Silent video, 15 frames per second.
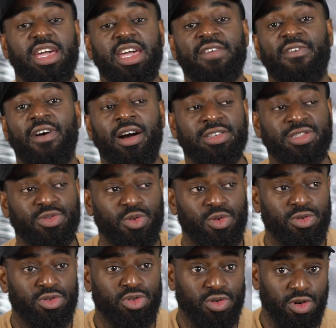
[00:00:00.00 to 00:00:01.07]
If
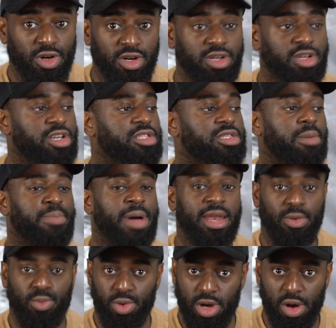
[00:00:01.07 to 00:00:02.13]
Arsenal draw, the
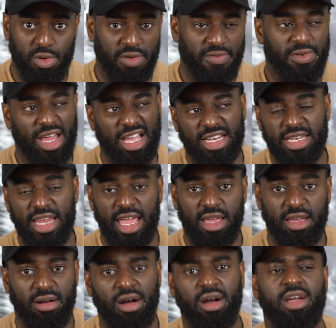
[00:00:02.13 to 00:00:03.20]
banter will go on for like a day.
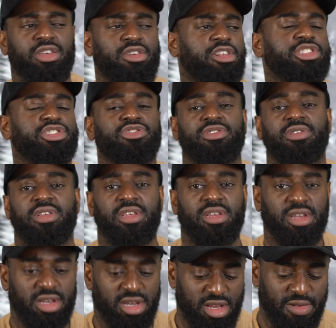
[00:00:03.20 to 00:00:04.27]
Oh, you know, you know, da,
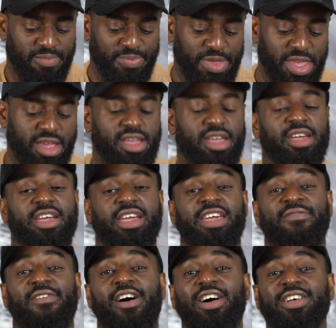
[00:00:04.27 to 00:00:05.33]
da, da, da.
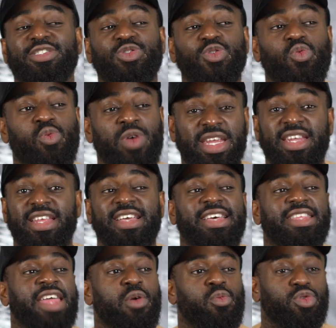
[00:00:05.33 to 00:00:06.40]
If Arsenal win,
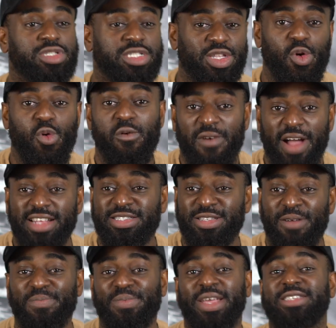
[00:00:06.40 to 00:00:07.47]
they will still find
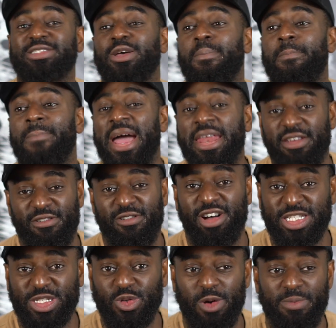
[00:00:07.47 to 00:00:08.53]
something to banter
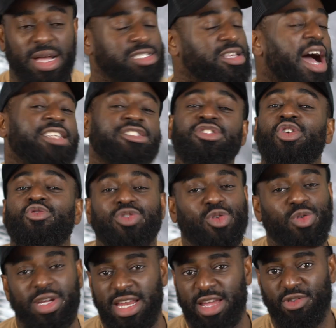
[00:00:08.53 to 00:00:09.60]
Arsenal about. So I just don't
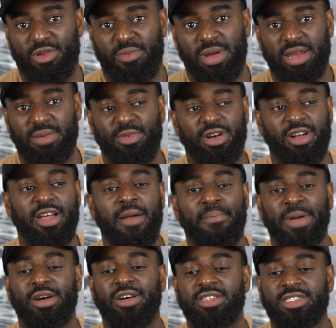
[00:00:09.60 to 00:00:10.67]
talk in that group anymore
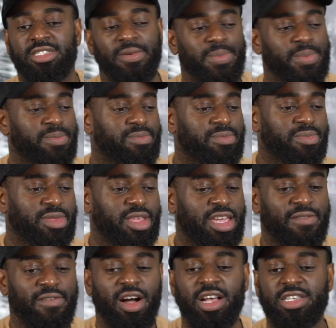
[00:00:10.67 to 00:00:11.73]
because
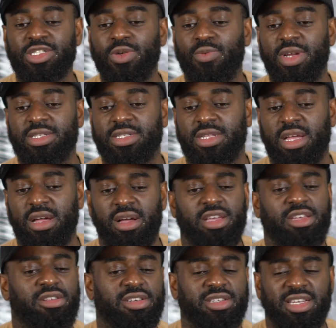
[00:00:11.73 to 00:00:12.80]
if Arsenal wins, it's like, oh,
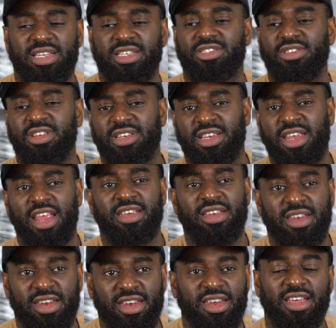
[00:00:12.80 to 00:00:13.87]
you not did this, you not did that, you
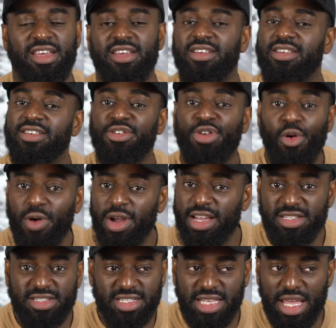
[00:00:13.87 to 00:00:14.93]
did that. No one
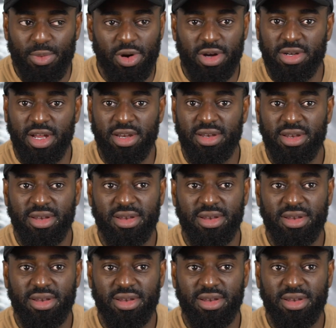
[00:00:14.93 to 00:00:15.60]
can just say well done.